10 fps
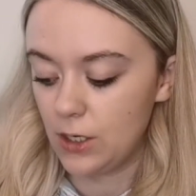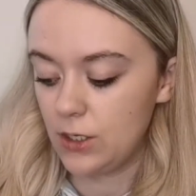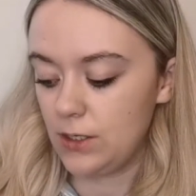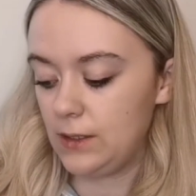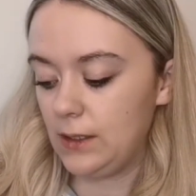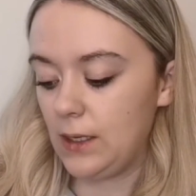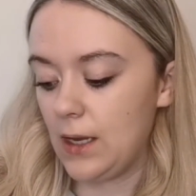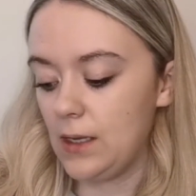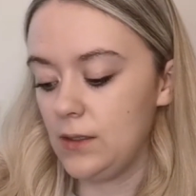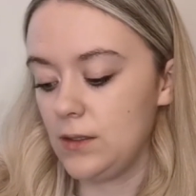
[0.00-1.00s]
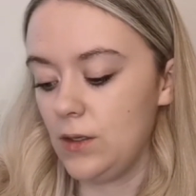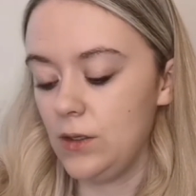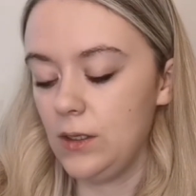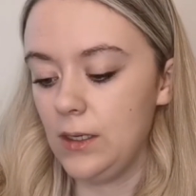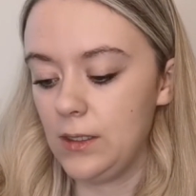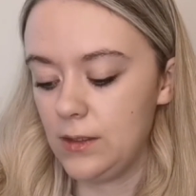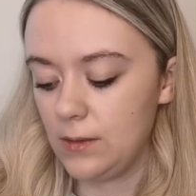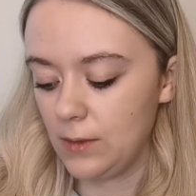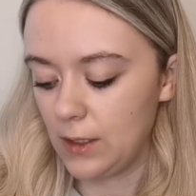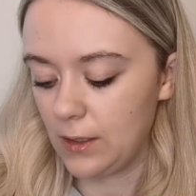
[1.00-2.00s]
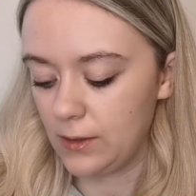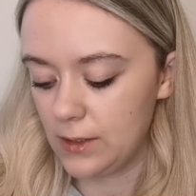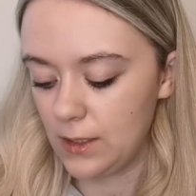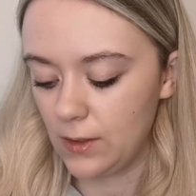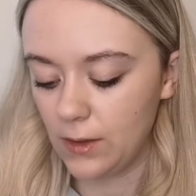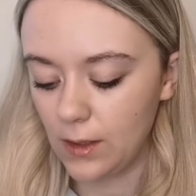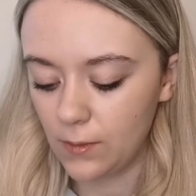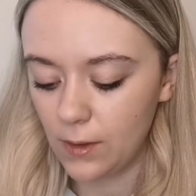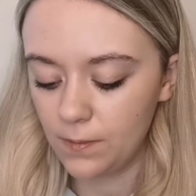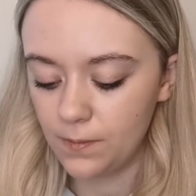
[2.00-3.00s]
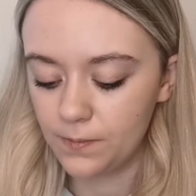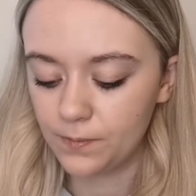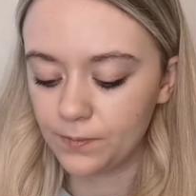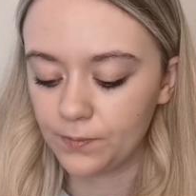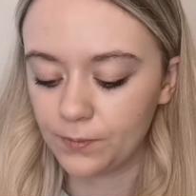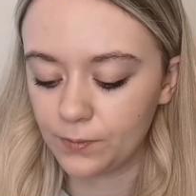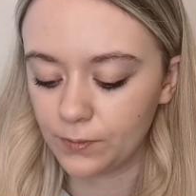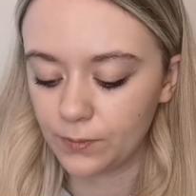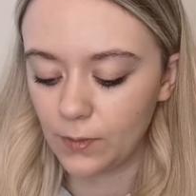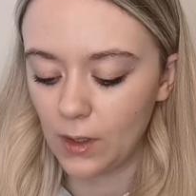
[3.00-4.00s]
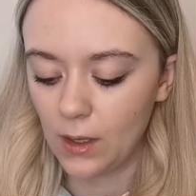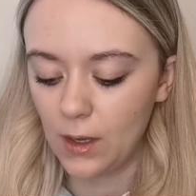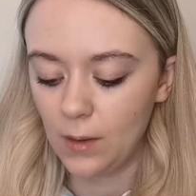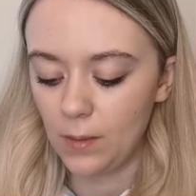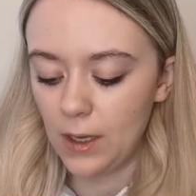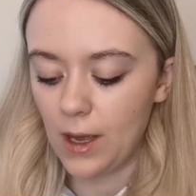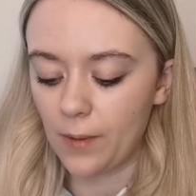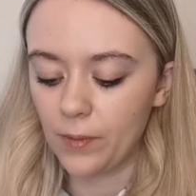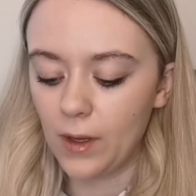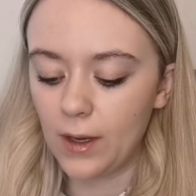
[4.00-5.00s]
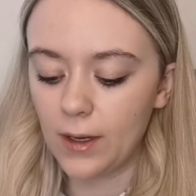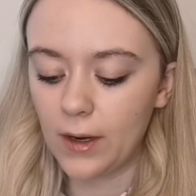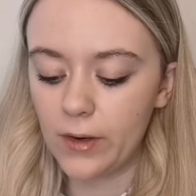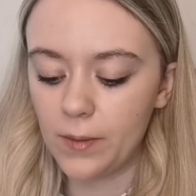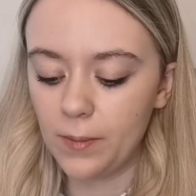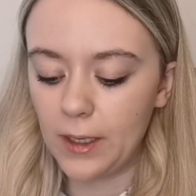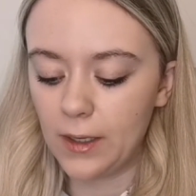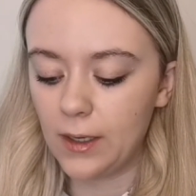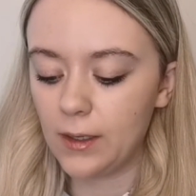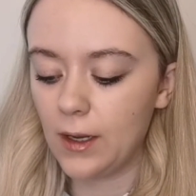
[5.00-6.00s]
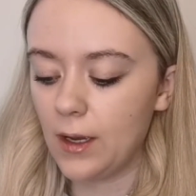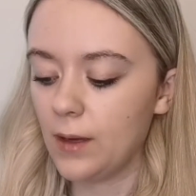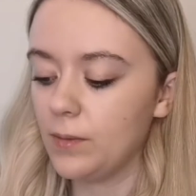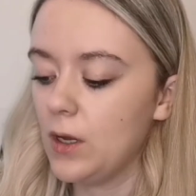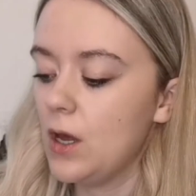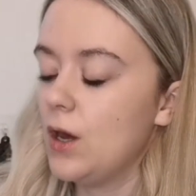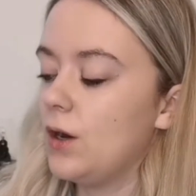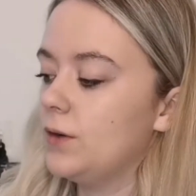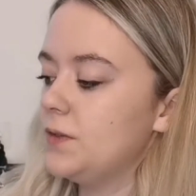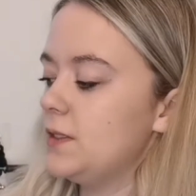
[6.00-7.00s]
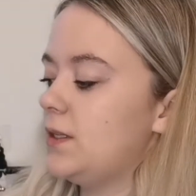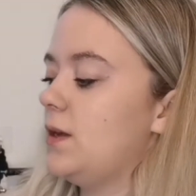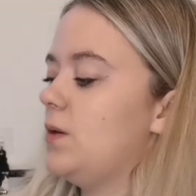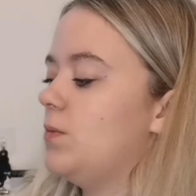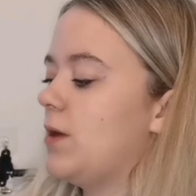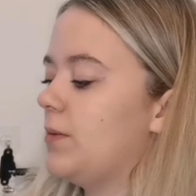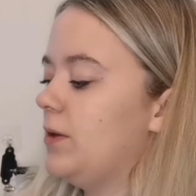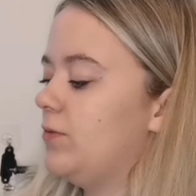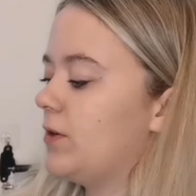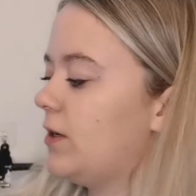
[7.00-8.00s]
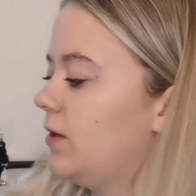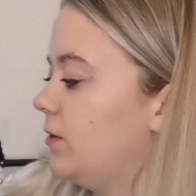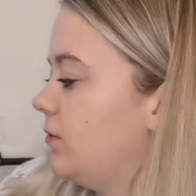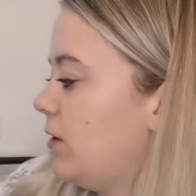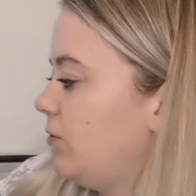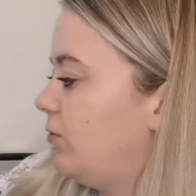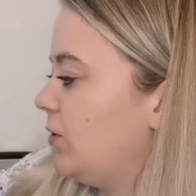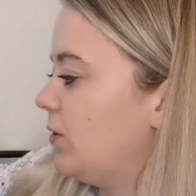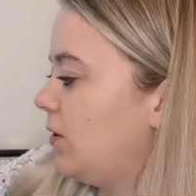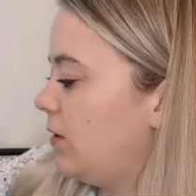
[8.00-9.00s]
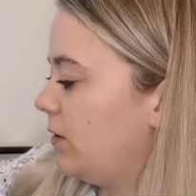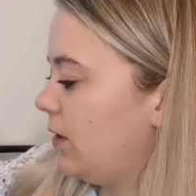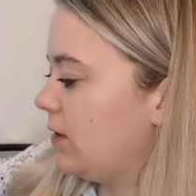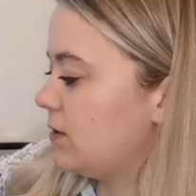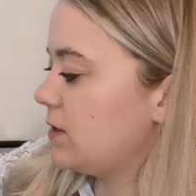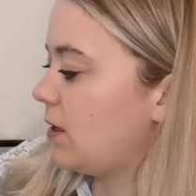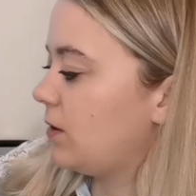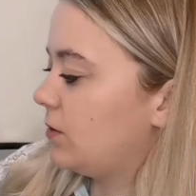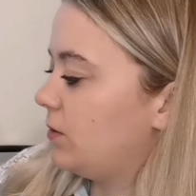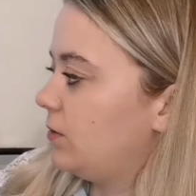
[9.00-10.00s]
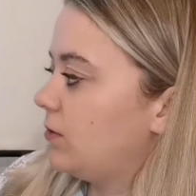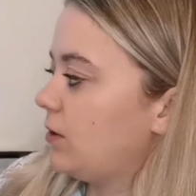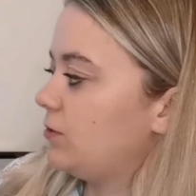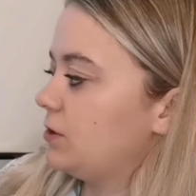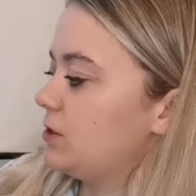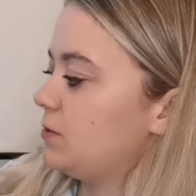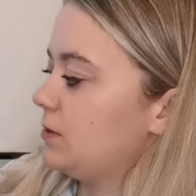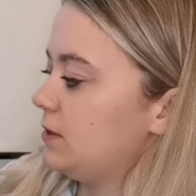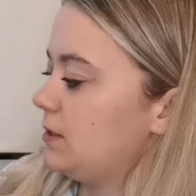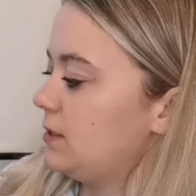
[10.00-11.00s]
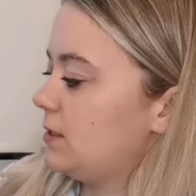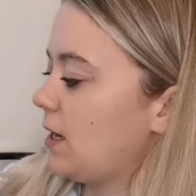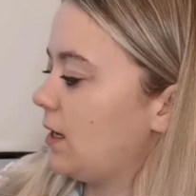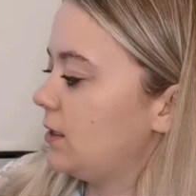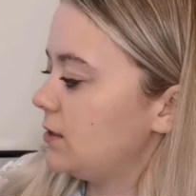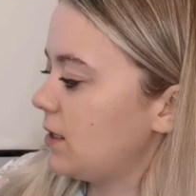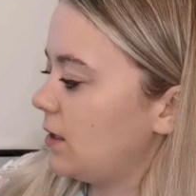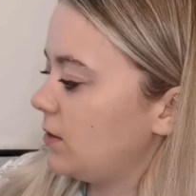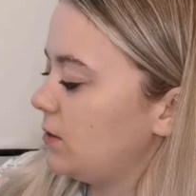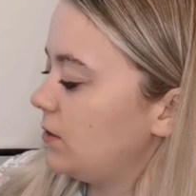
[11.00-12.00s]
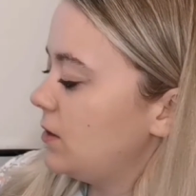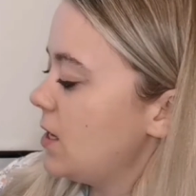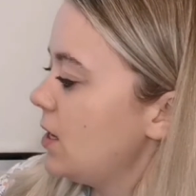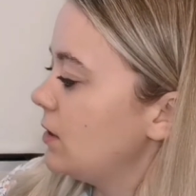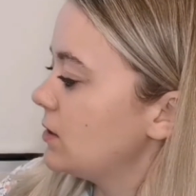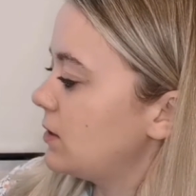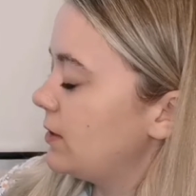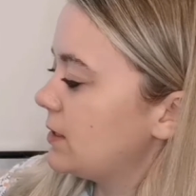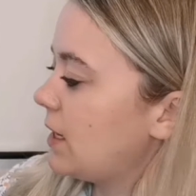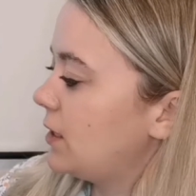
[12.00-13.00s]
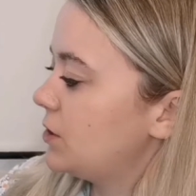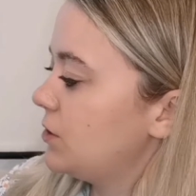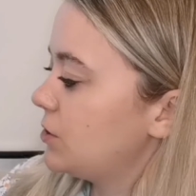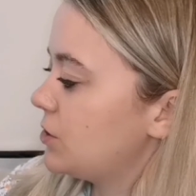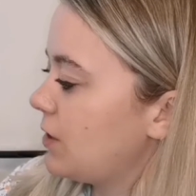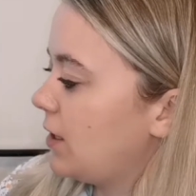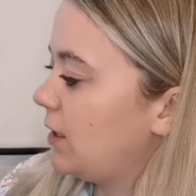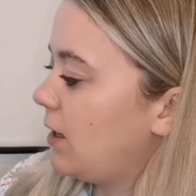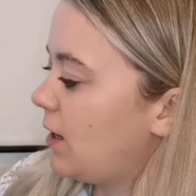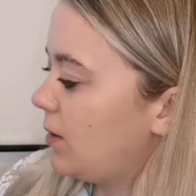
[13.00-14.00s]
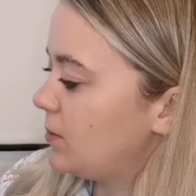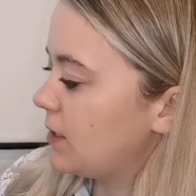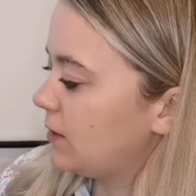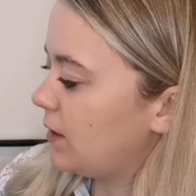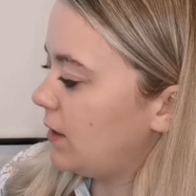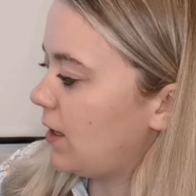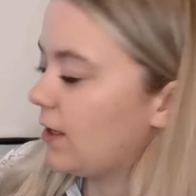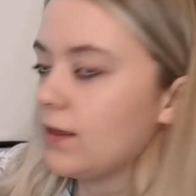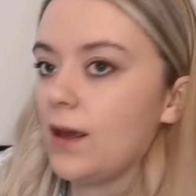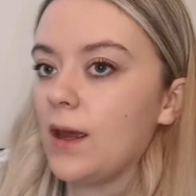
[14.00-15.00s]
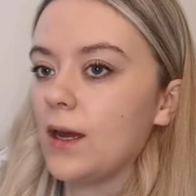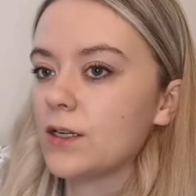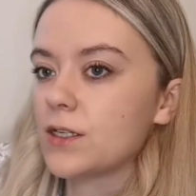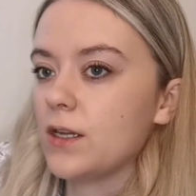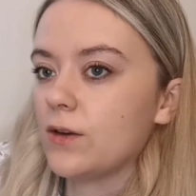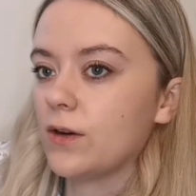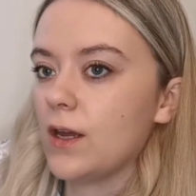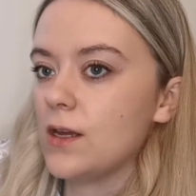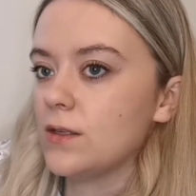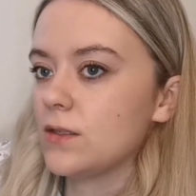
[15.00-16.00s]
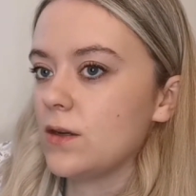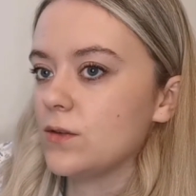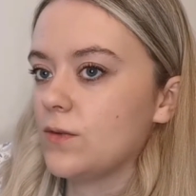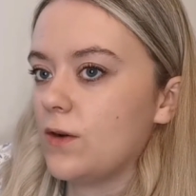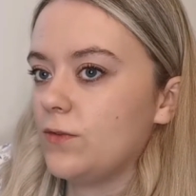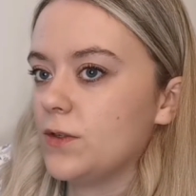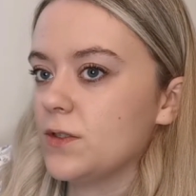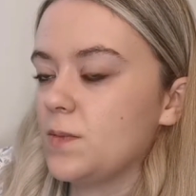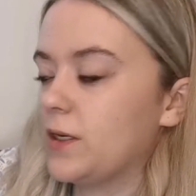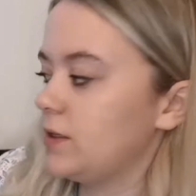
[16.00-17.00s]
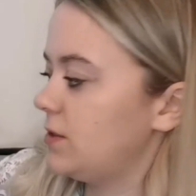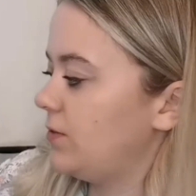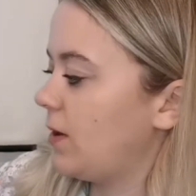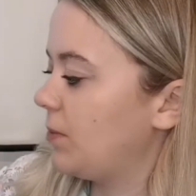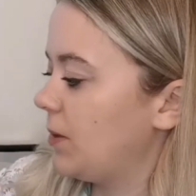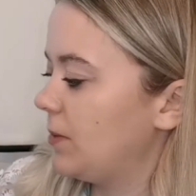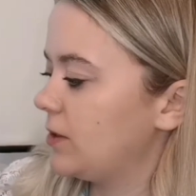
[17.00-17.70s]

just in case you needed some clarity on that one. But yeah, I'll carry on pinning. Obviously where we've cut the ruffle on a circle, the ruffle just wants to stay in a circle, So it's as you're straightening it up down that line that it actually creates those ruffles, because the fabric